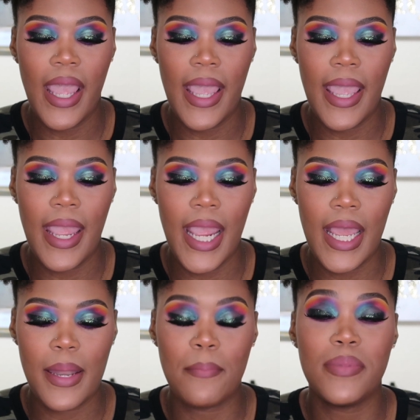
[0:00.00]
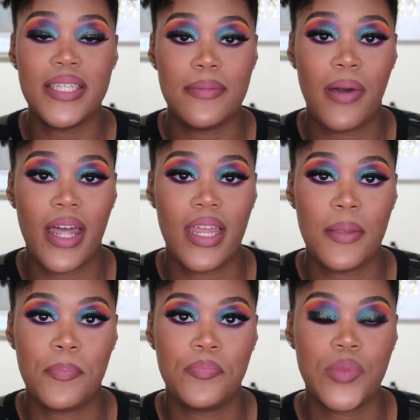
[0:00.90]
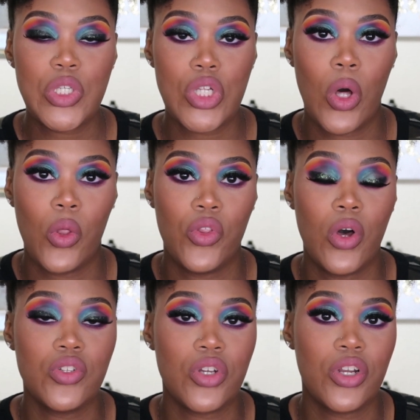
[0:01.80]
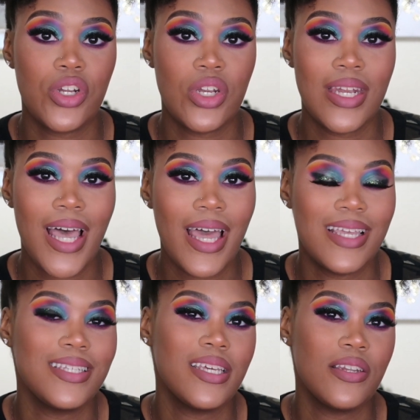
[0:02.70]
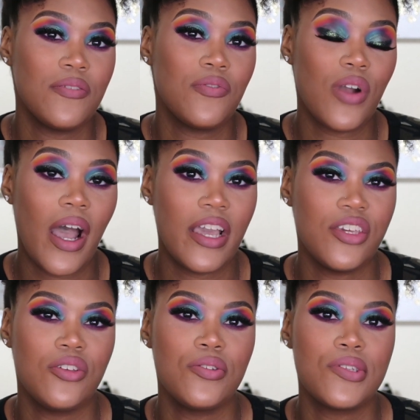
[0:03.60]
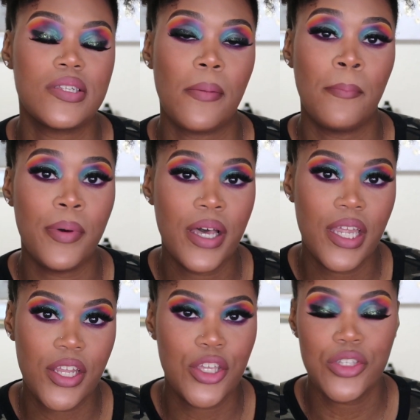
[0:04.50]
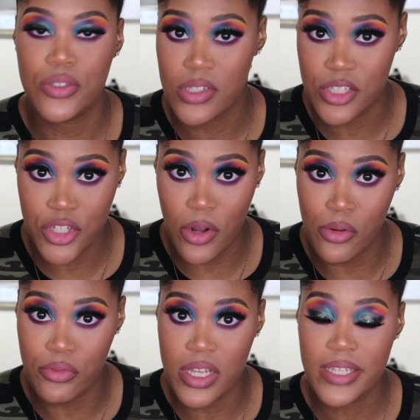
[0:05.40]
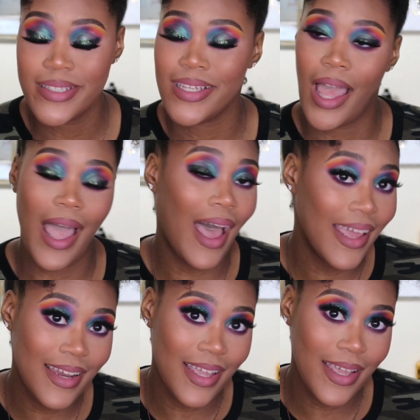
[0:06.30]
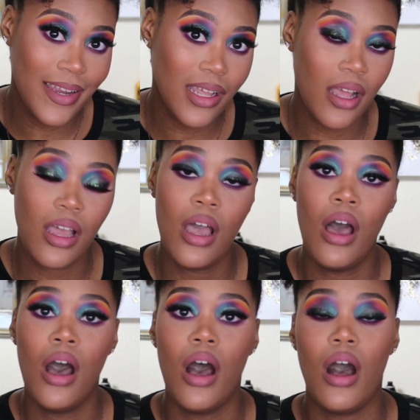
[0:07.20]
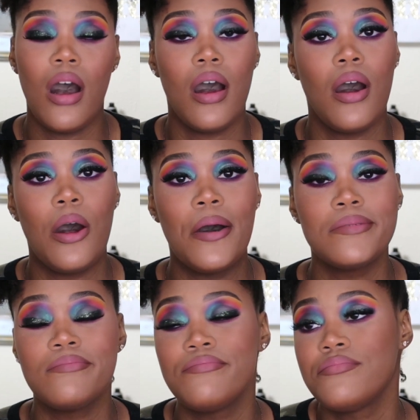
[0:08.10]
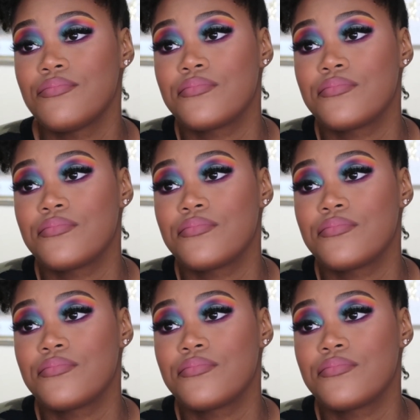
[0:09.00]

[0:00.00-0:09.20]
and Busybody. So those are not intended for eye use, but use at your own risk. I did, and